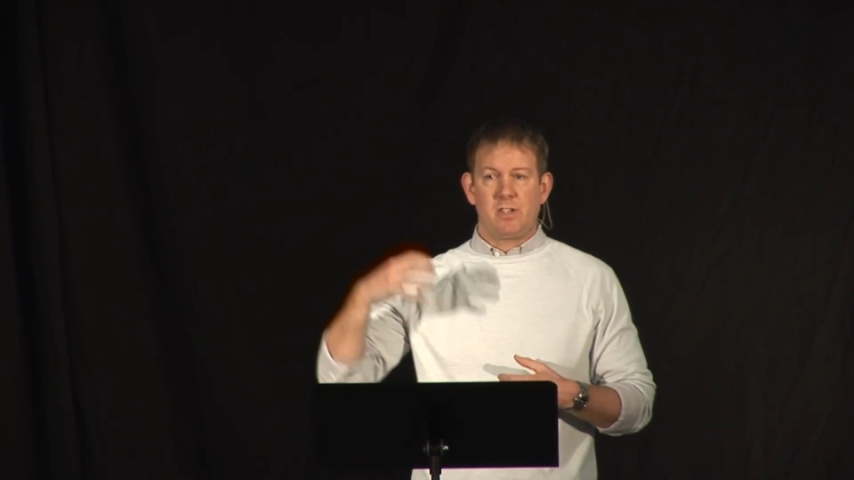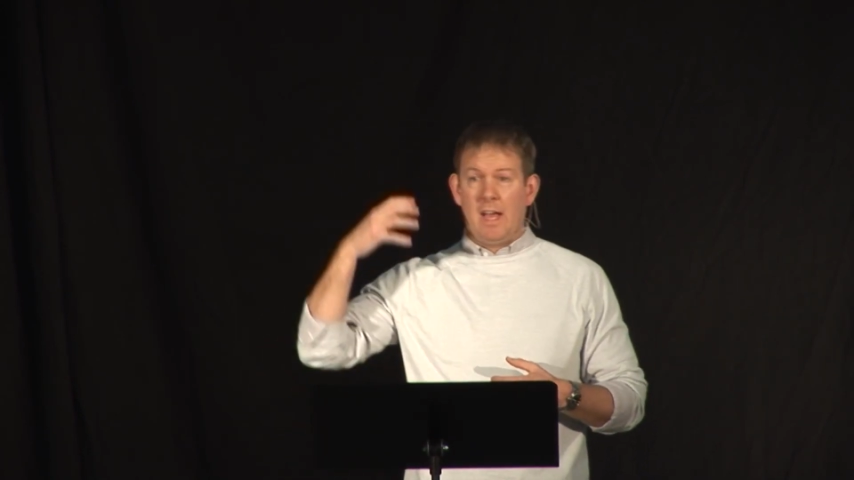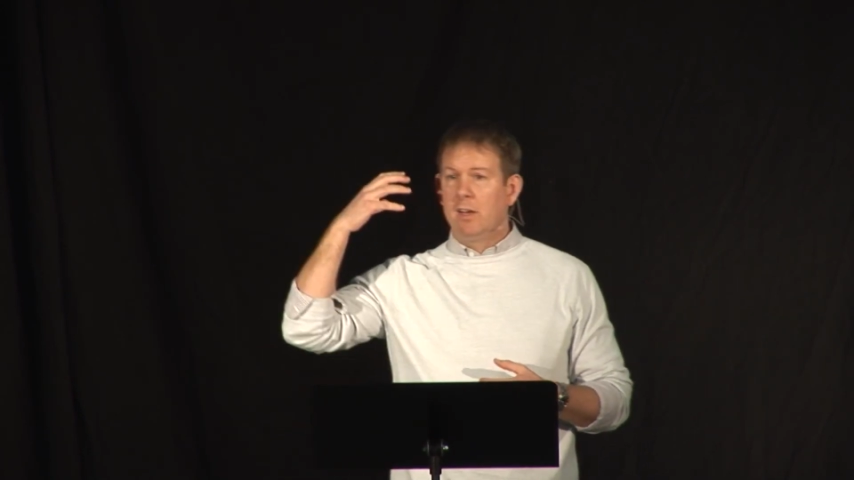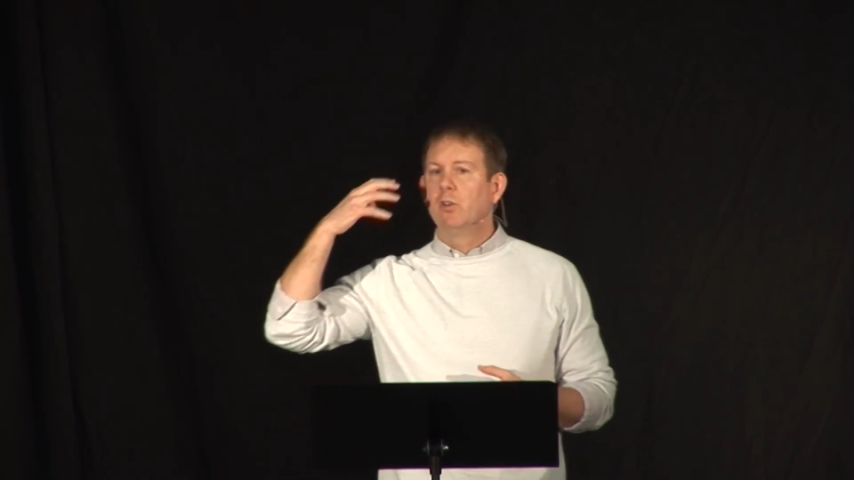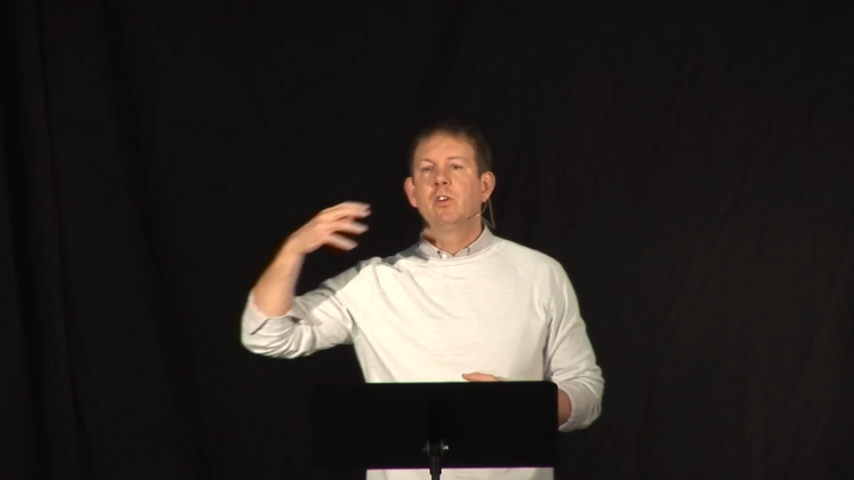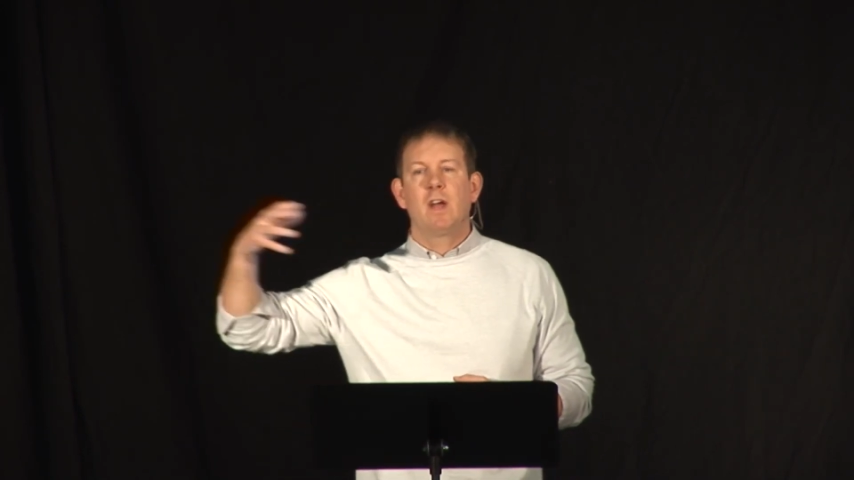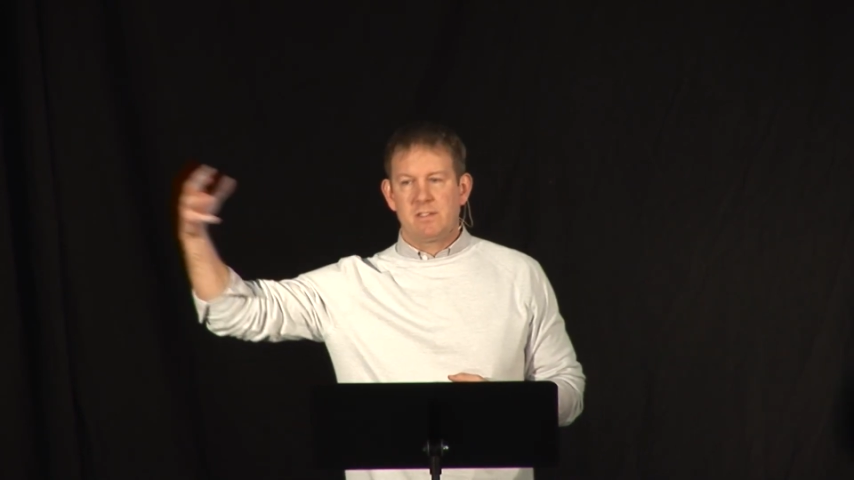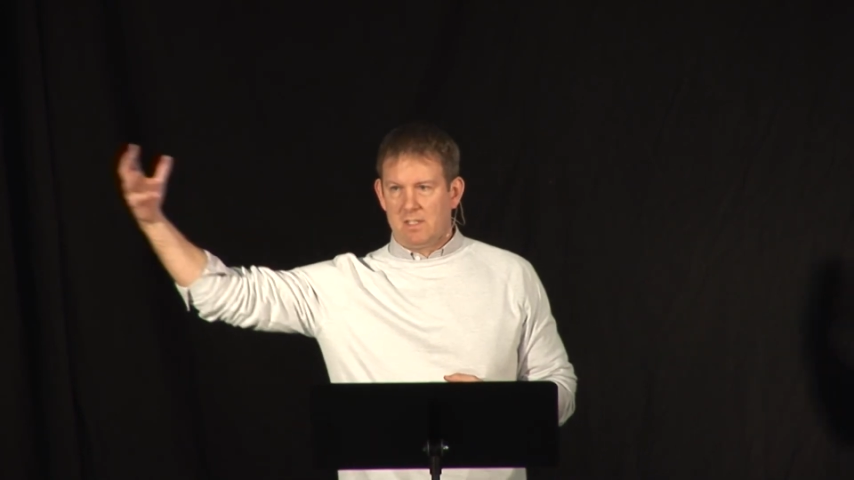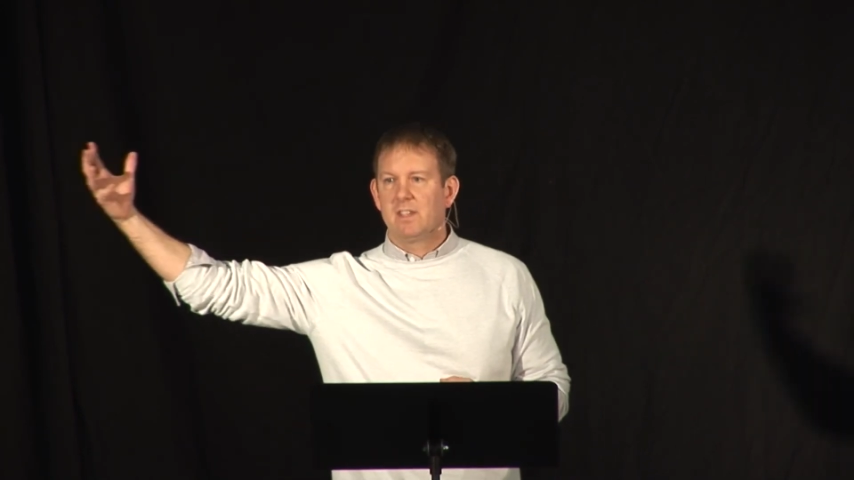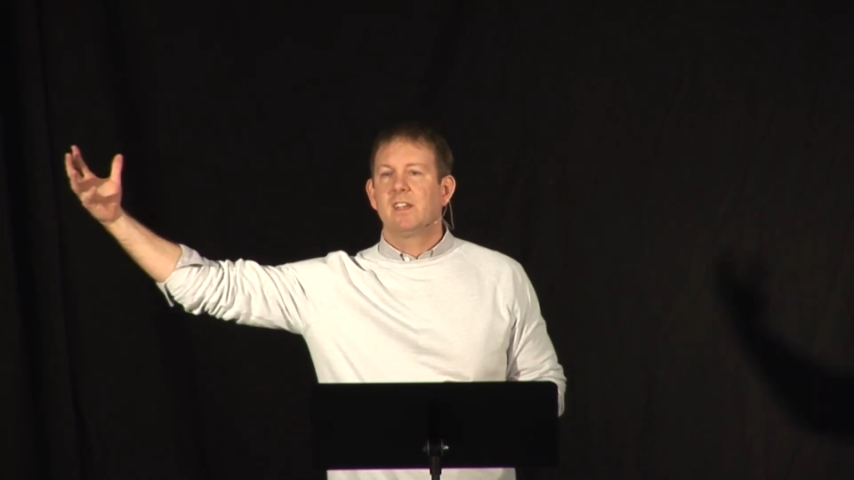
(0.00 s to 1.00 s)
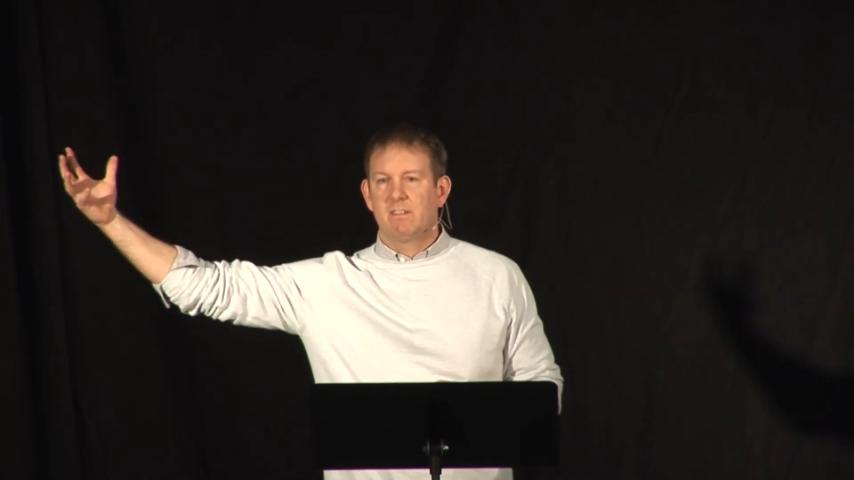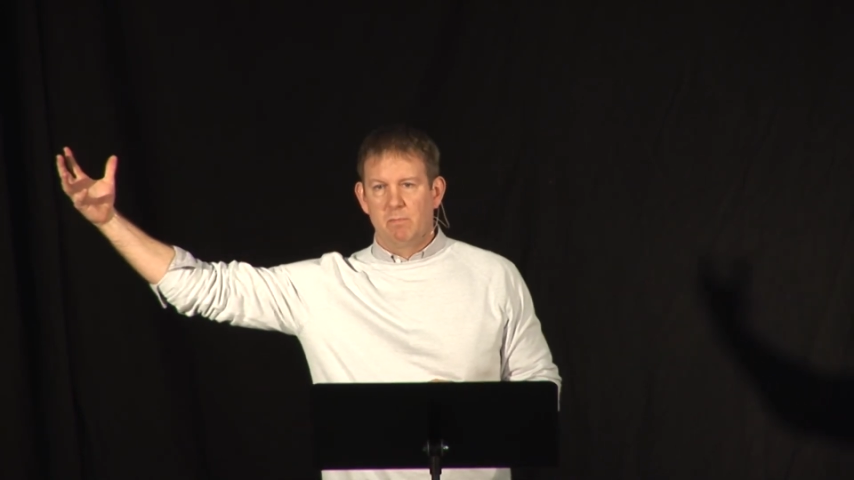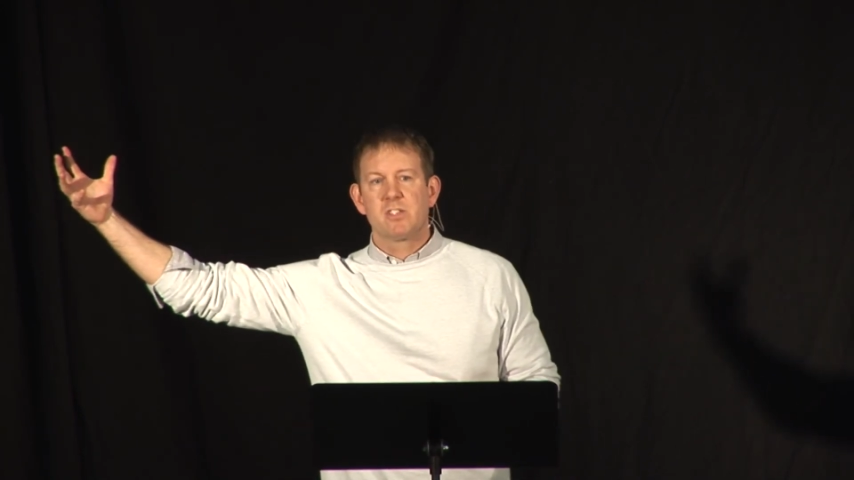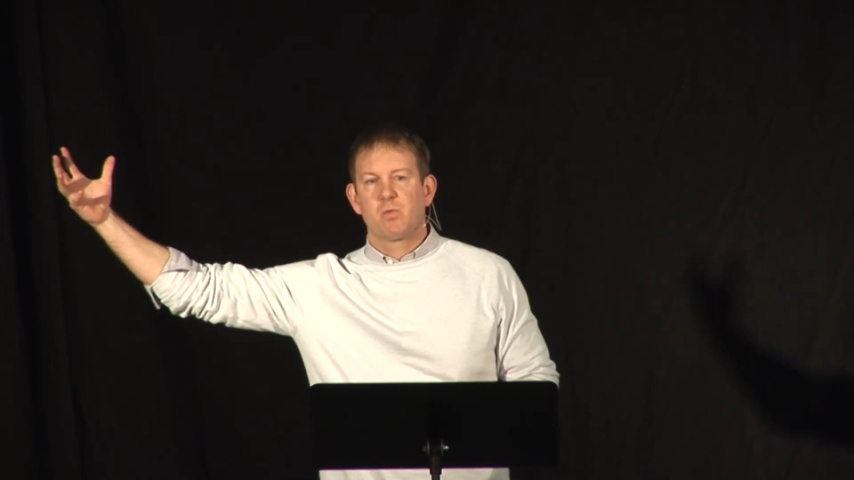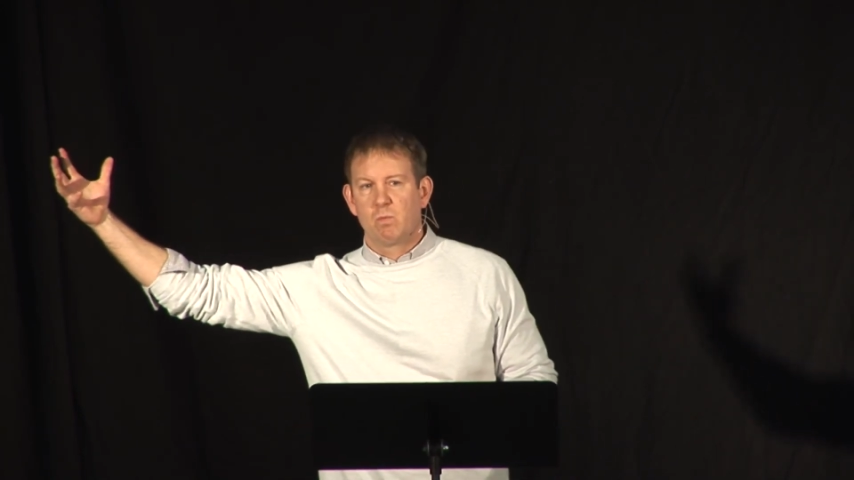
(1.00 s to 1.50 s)
I know you guys can think of
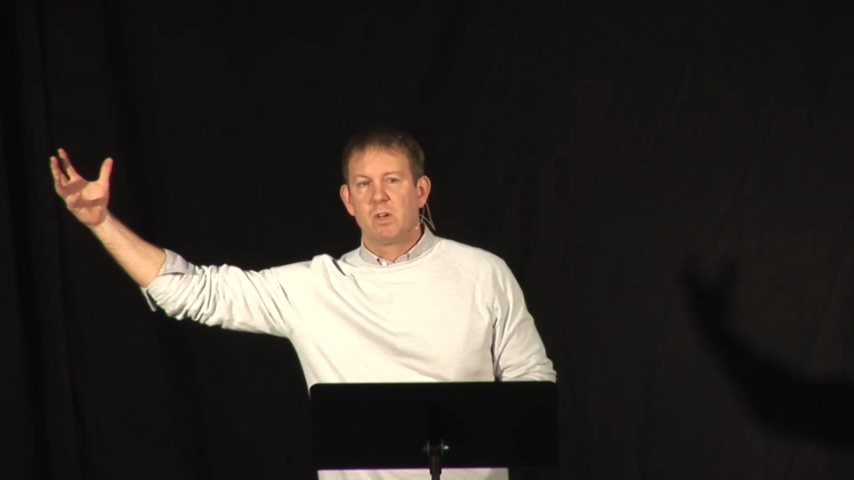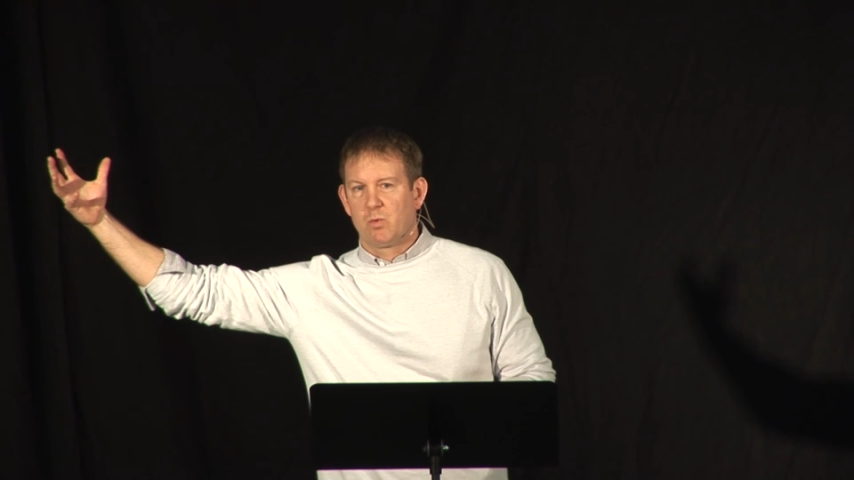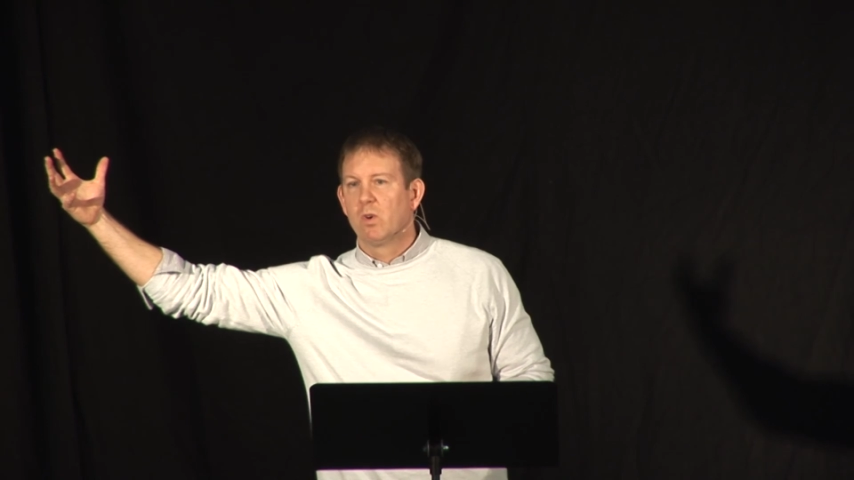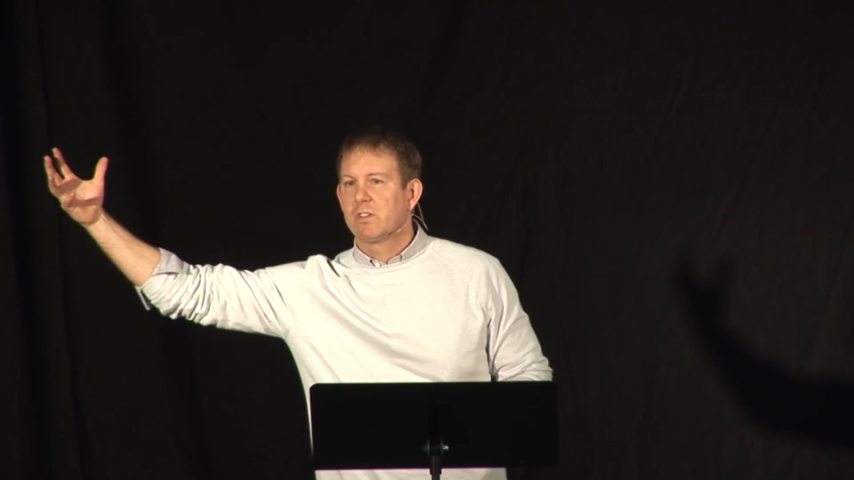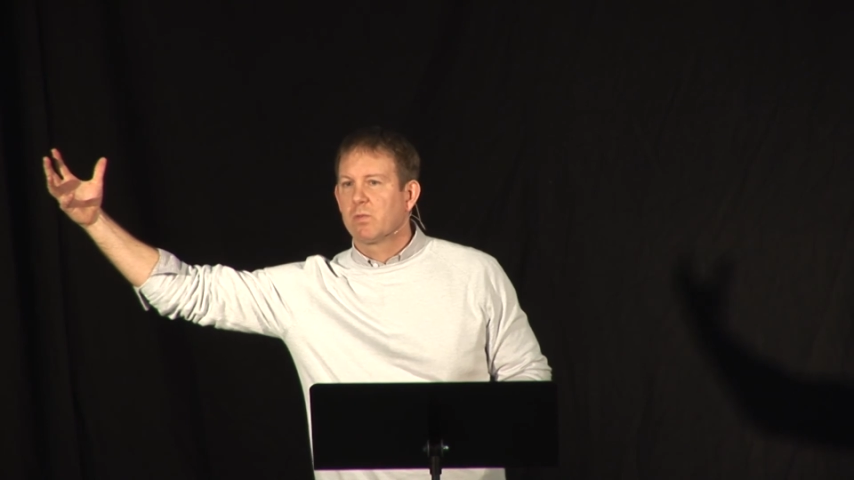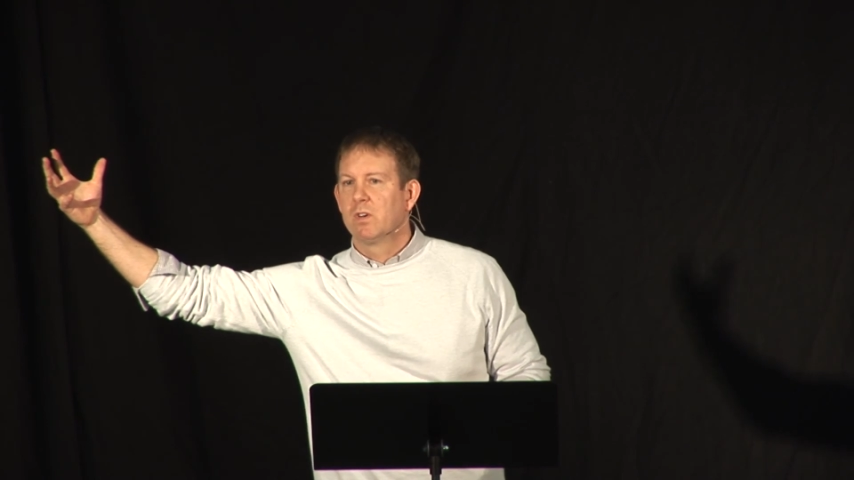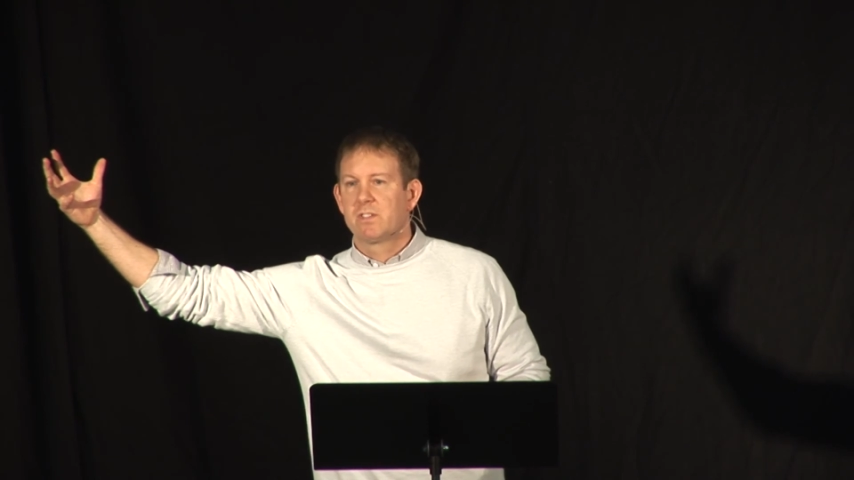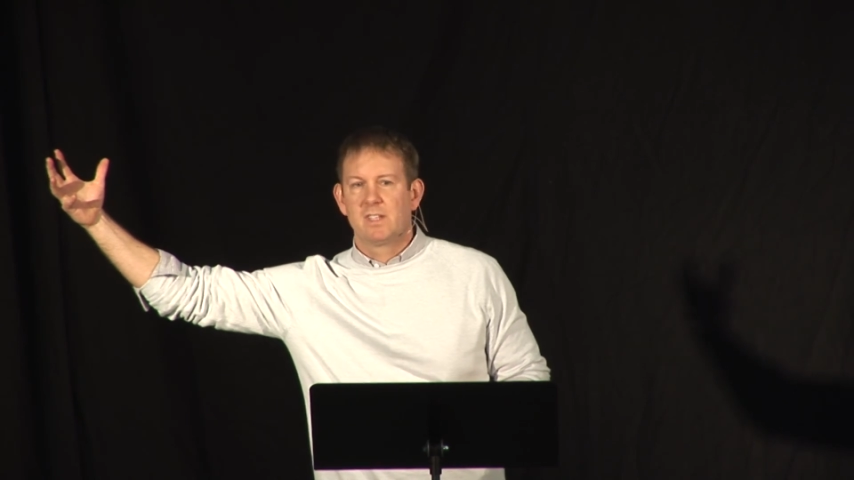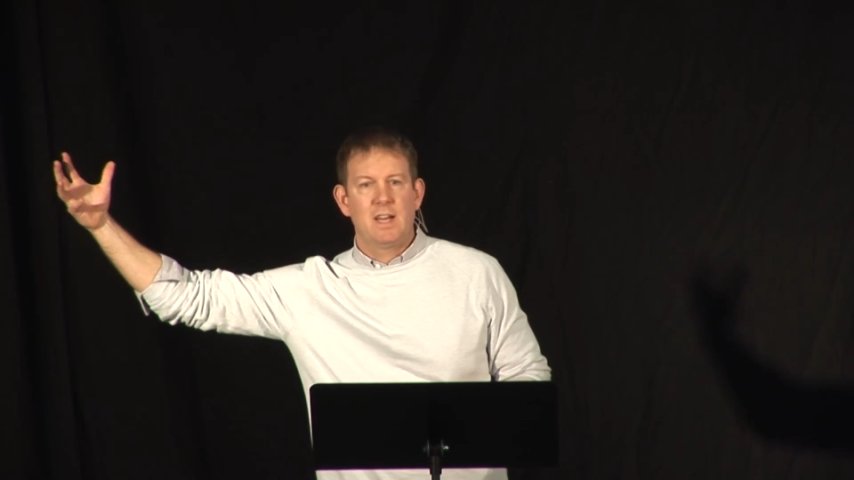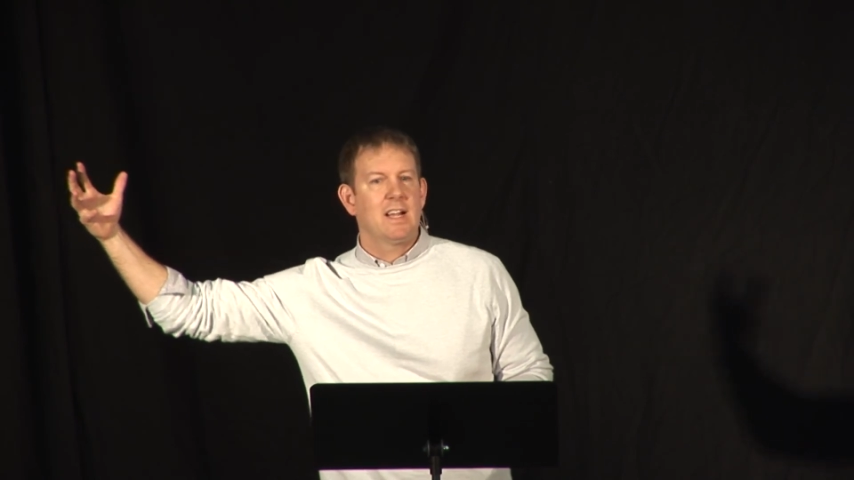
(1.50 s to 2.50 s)
much, much worse words than that.